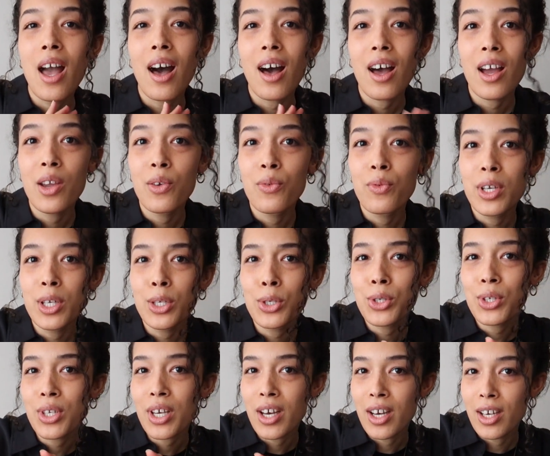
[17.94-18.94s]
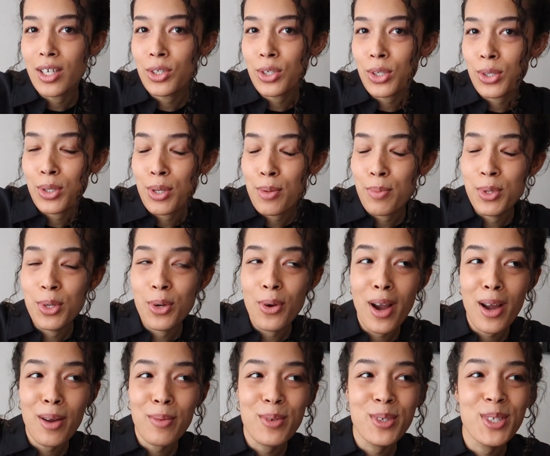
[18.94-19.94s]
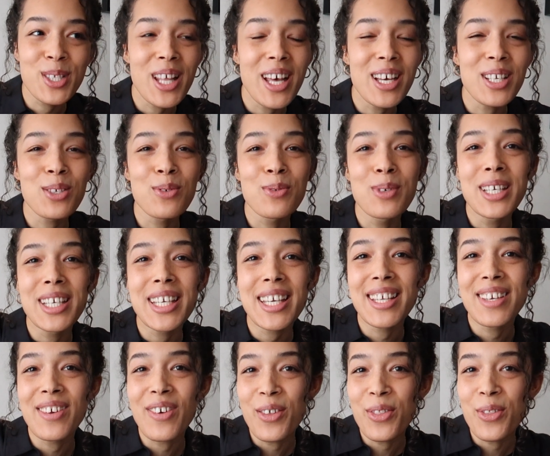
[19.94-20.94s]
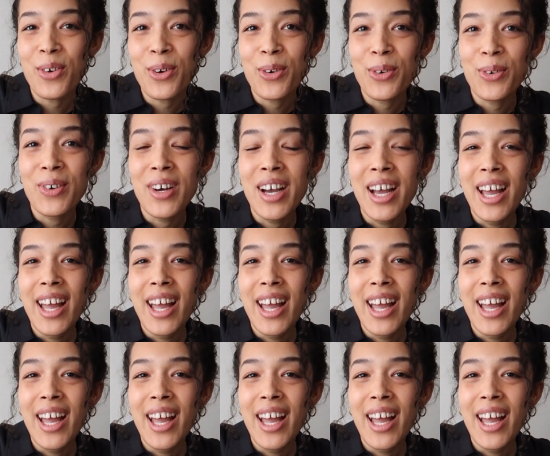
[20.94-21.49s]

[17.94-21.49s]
I reached 100 subscribers last week and although